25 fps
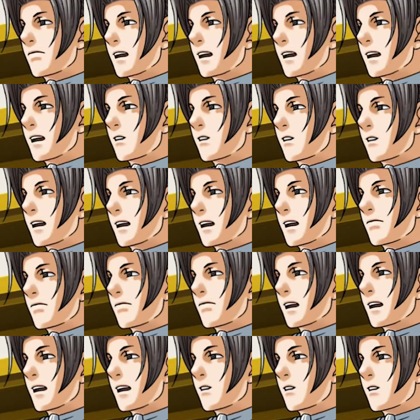one problem.
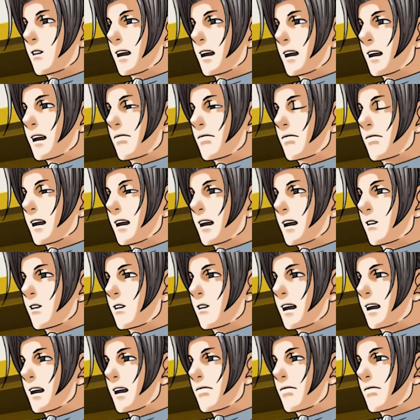It's called
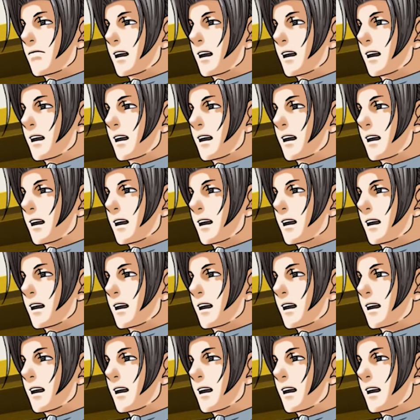wank.